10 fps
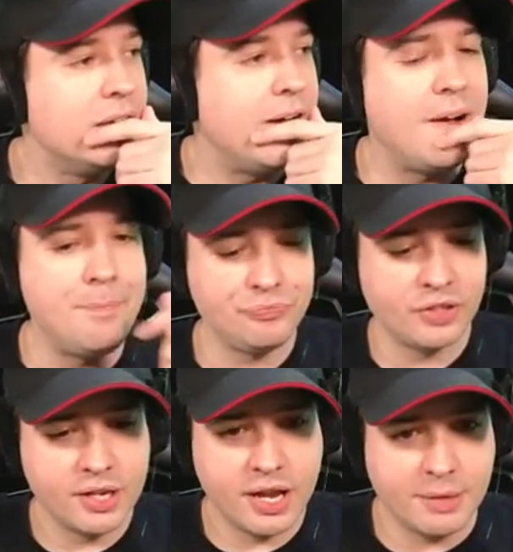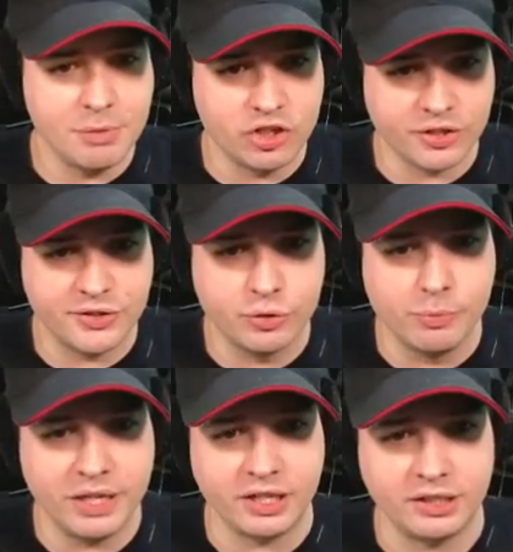Let me just
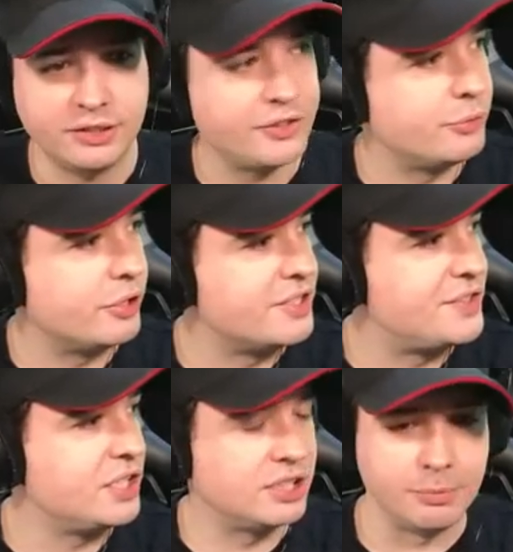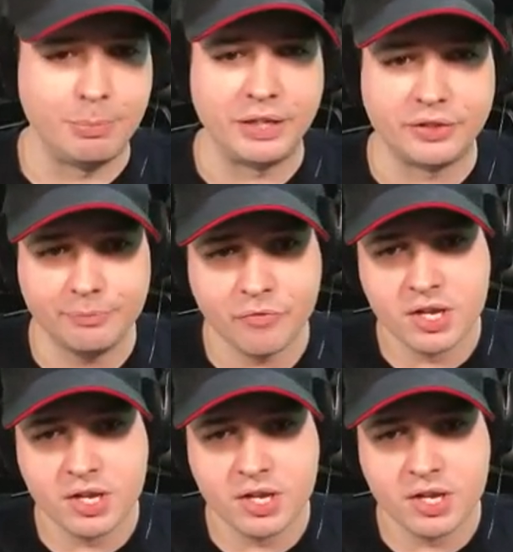zoom in a little so you can see a little better.